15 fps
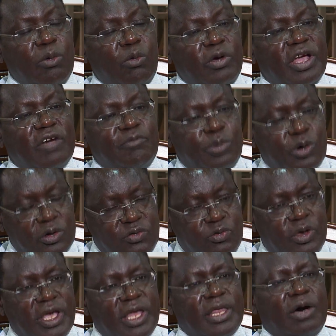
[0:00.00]
We have brought
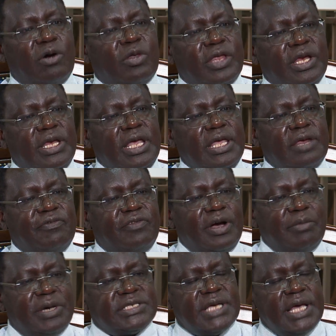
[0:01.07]
together all the dairy
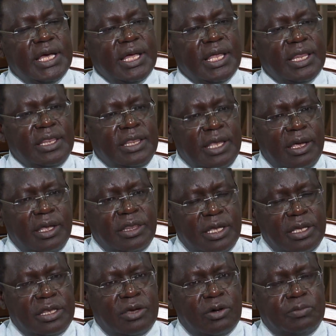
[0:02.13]
farmers.
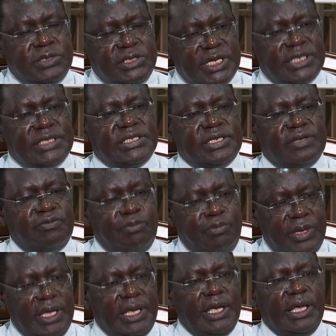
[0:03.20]
The objective
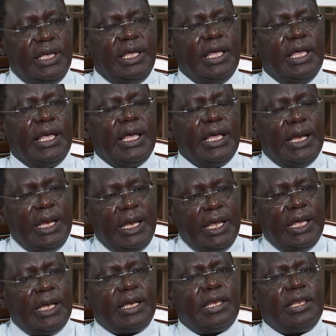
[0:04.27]
being,
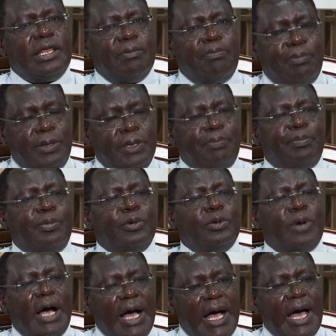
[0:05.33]
let the
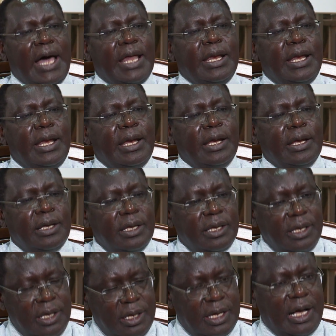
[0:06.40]
people earn
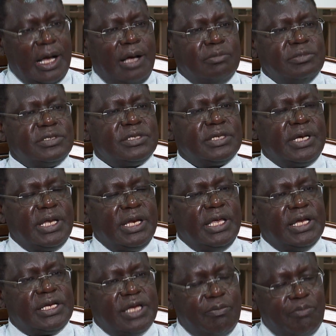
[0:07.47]
incomes,
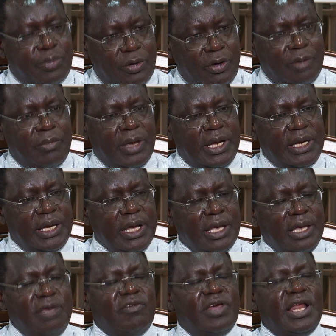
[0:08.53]
create employment,
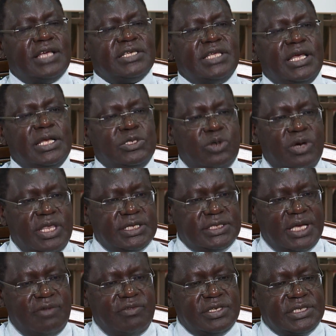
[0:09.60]
even as they enjoy the
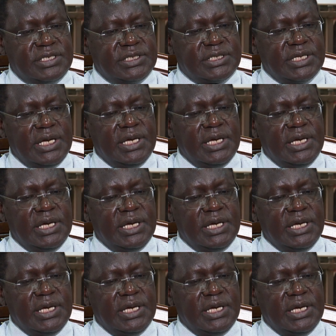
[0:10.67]
services.